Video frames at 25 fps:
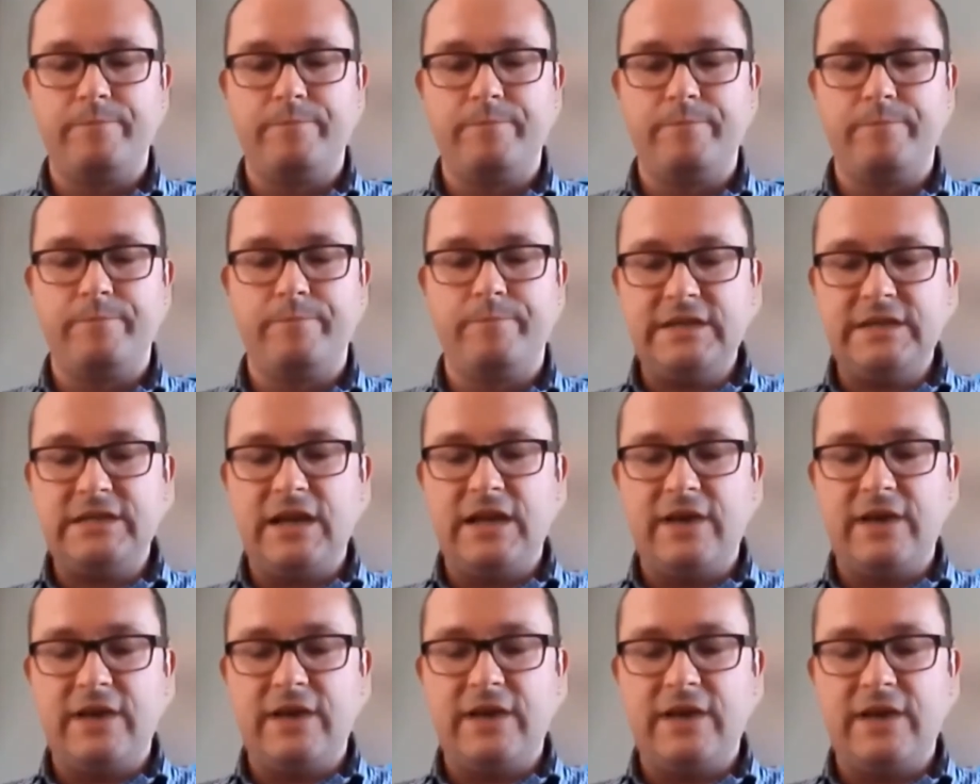
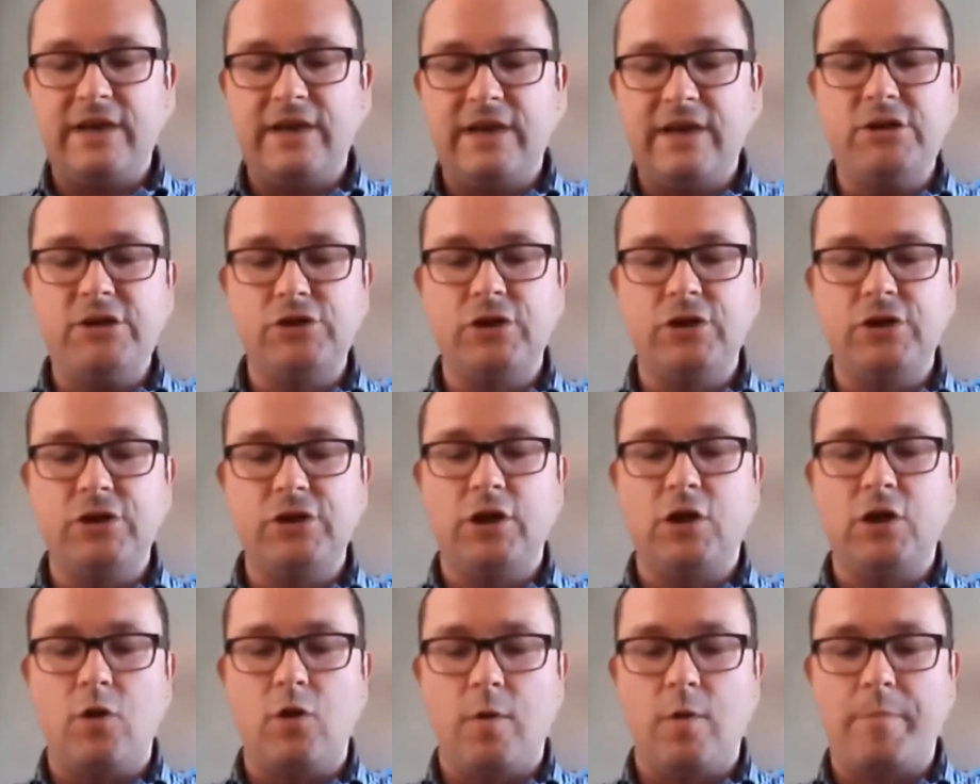This level of
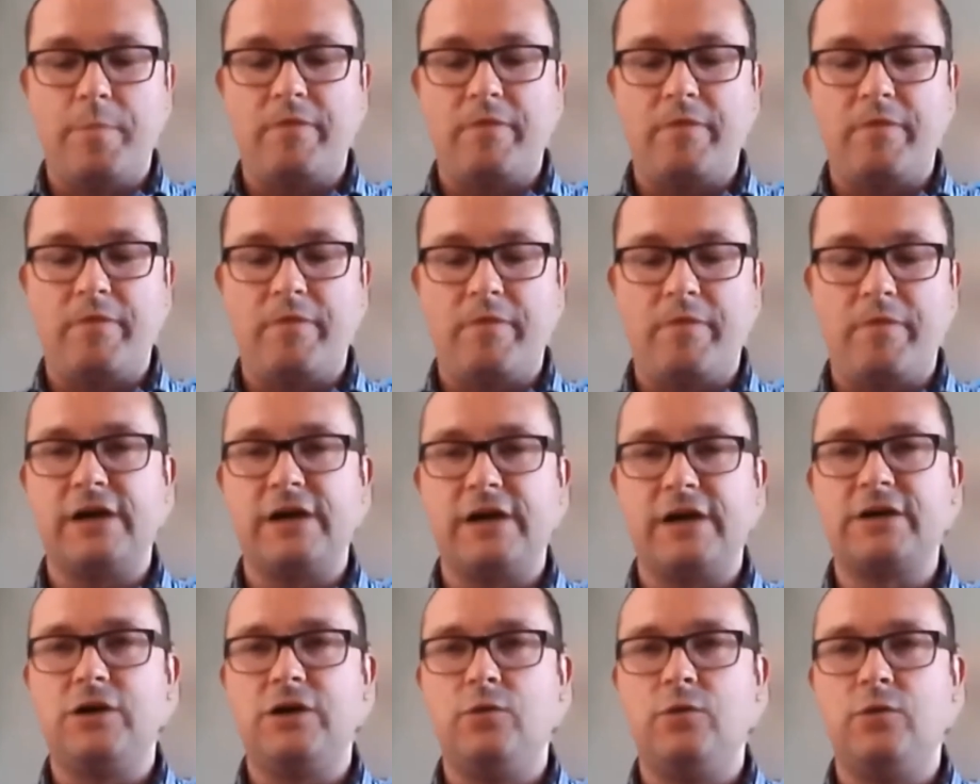regional
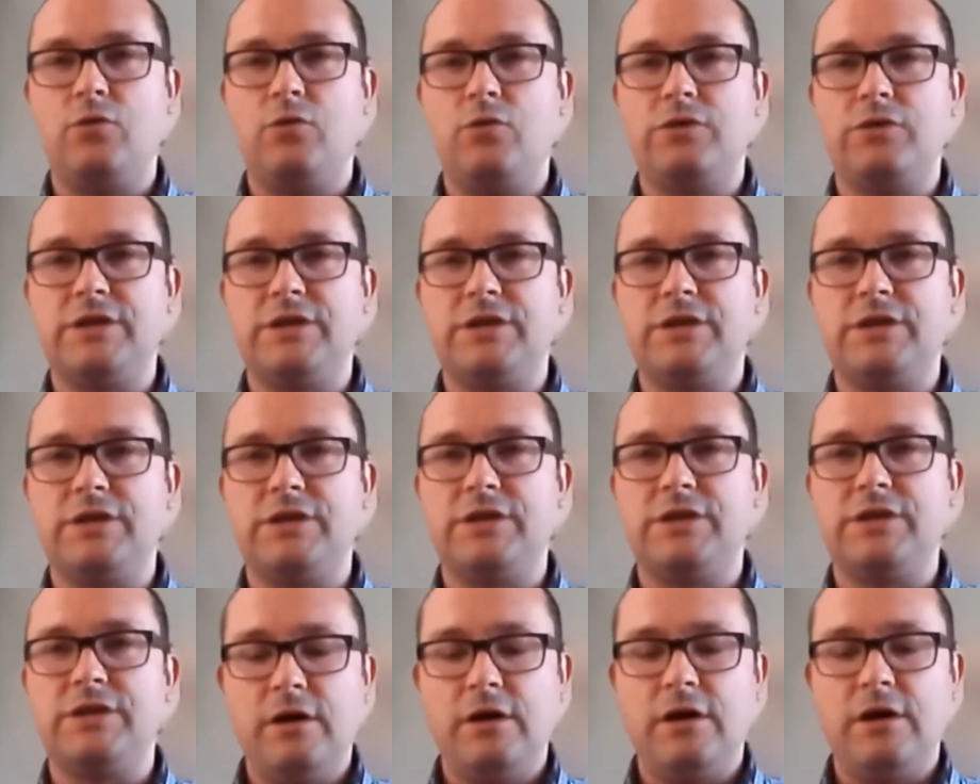cooperation and
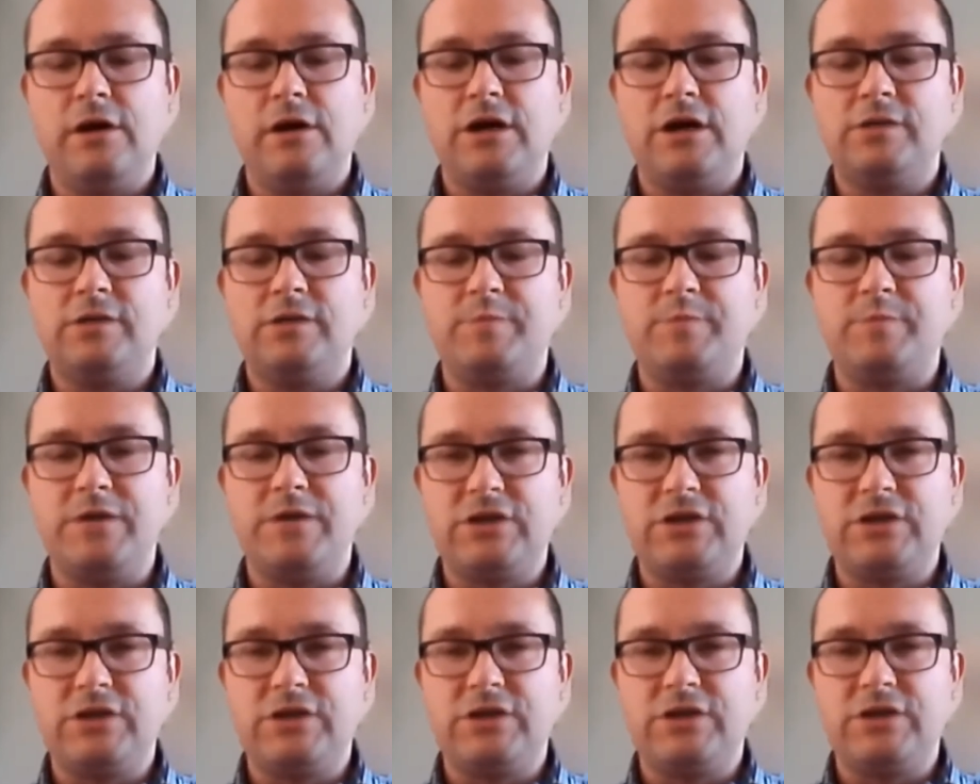coordination has been
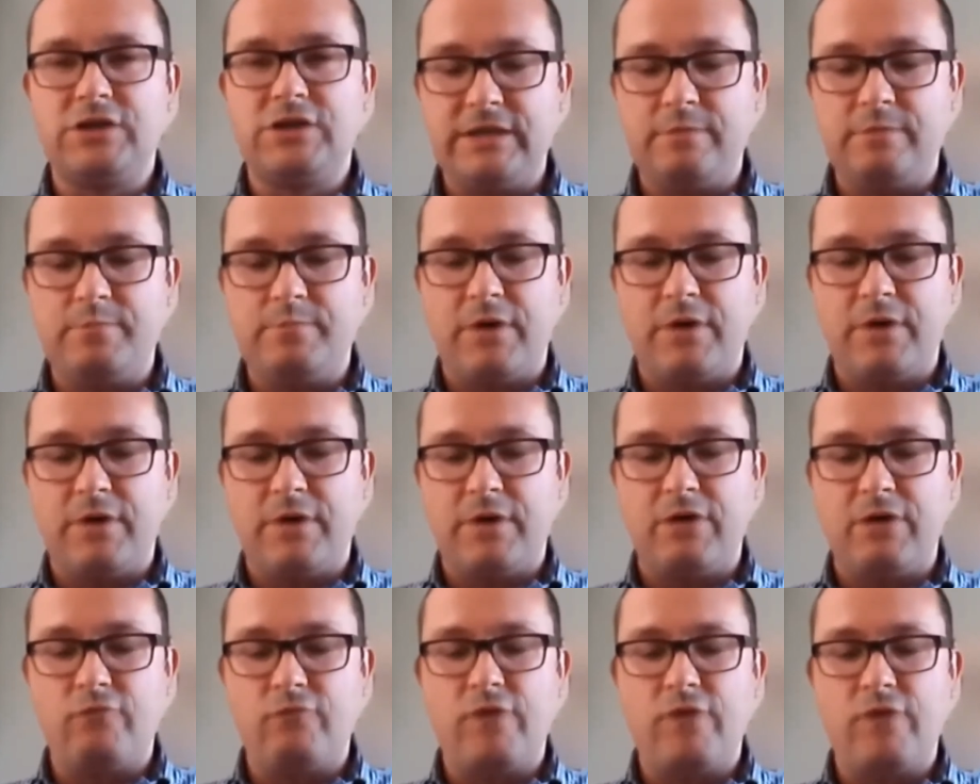supplemented
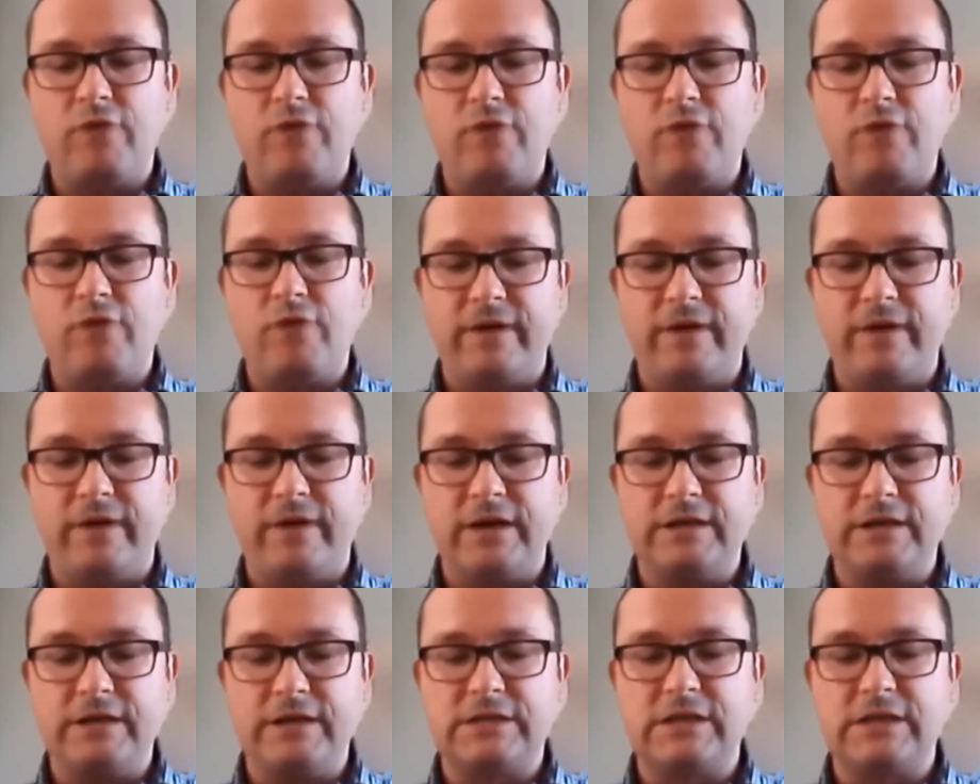by regular
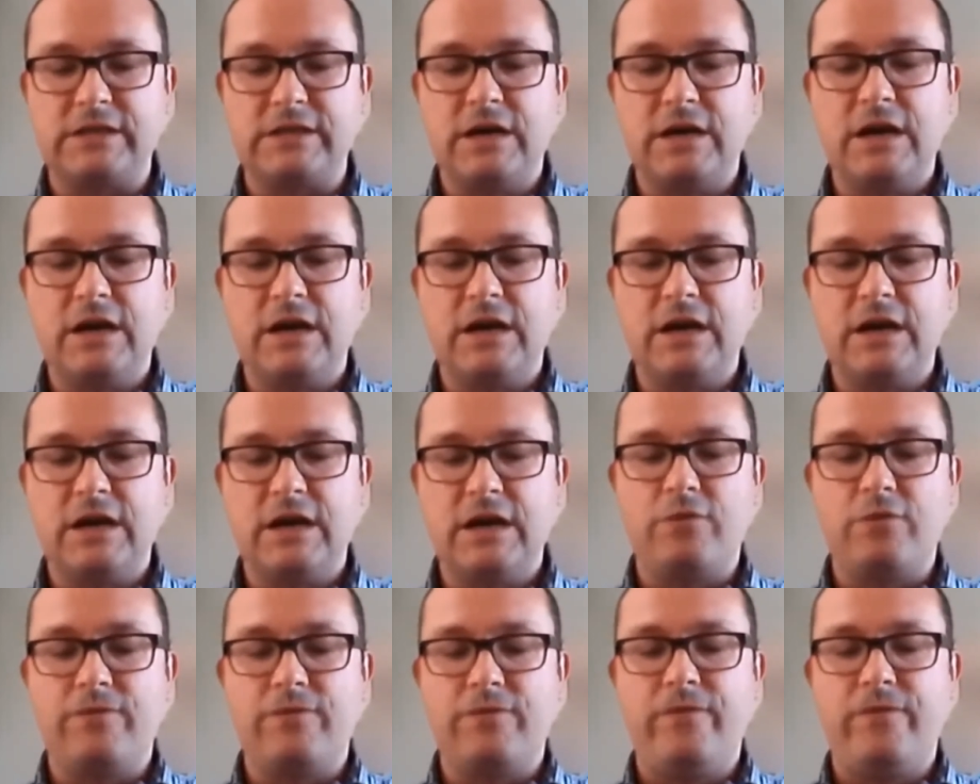briefings
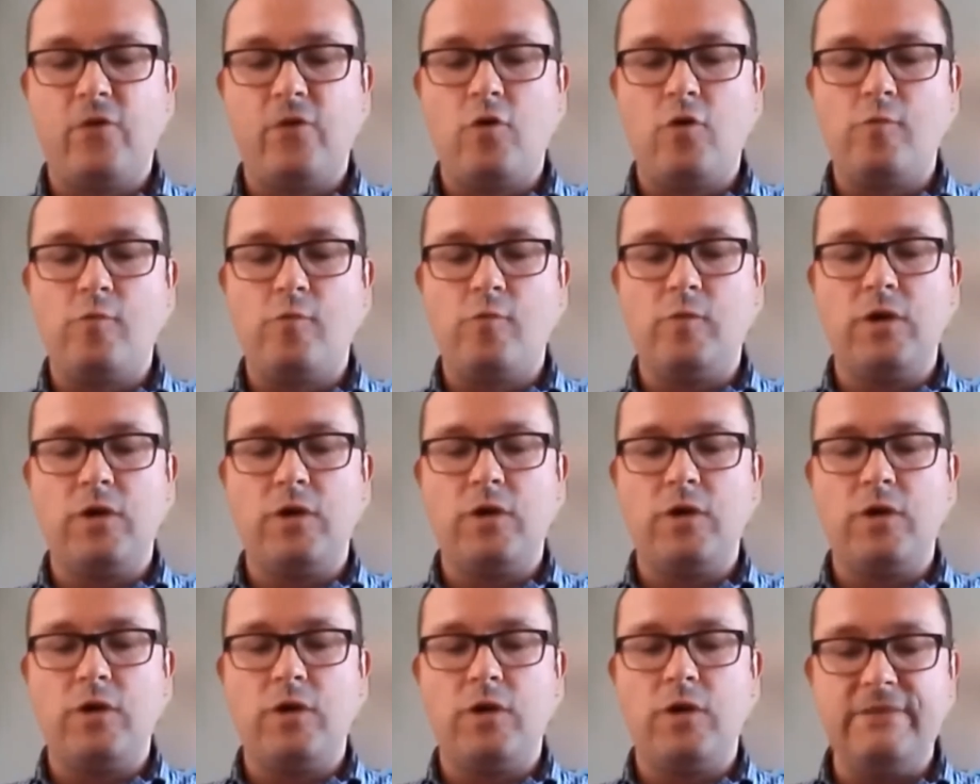and both
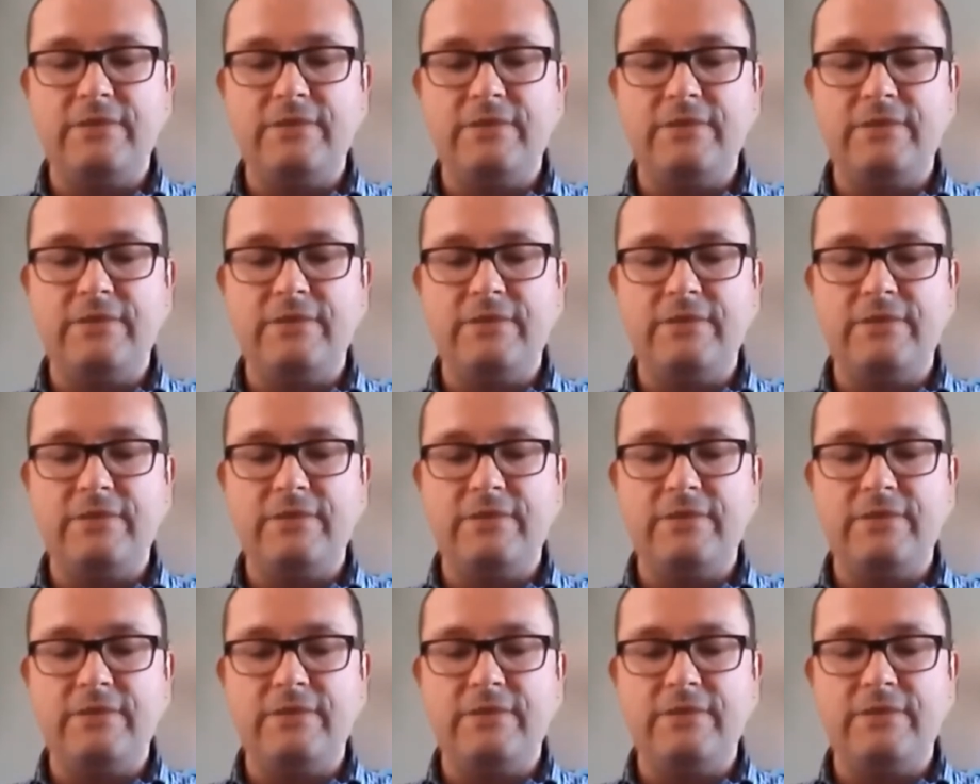formal and
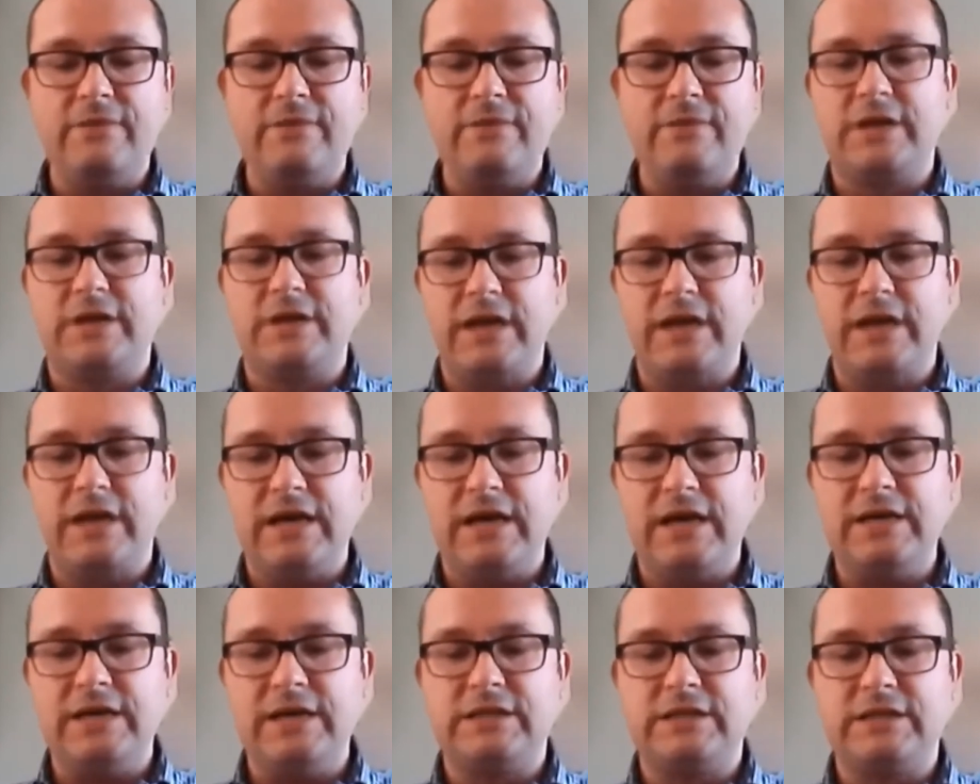informal discussions with
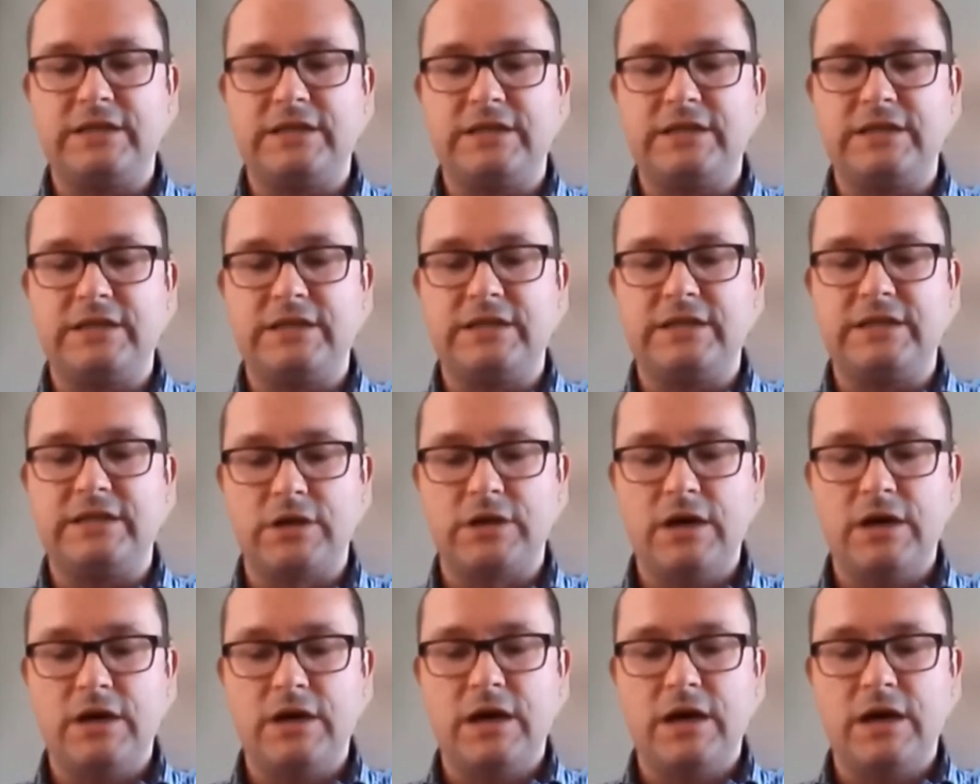key
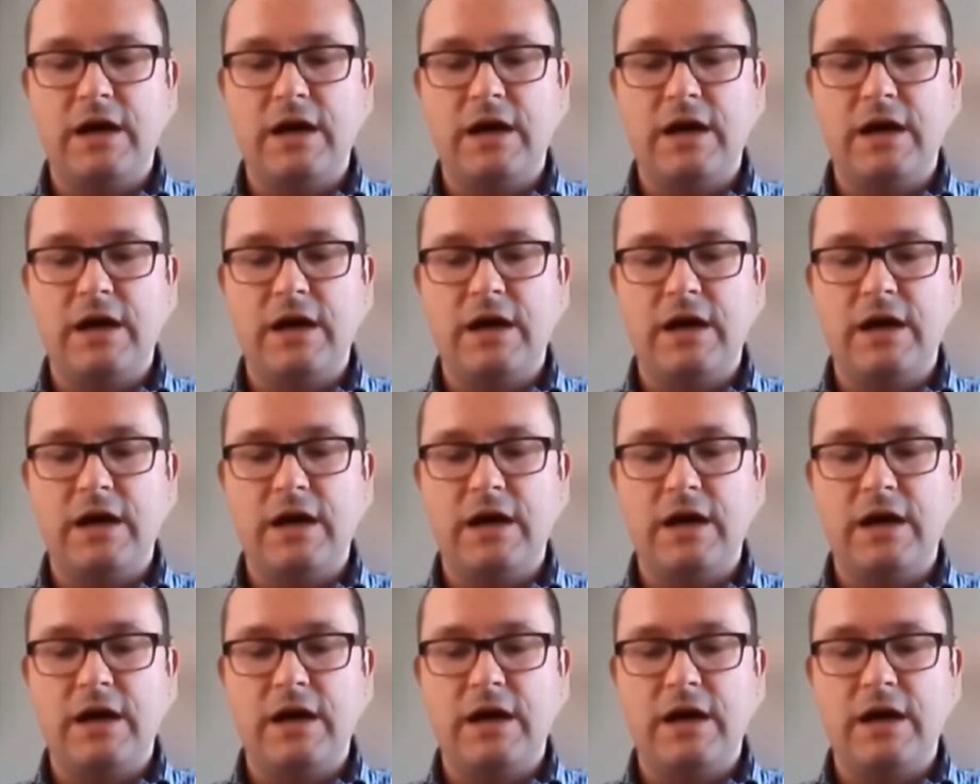stakeholders,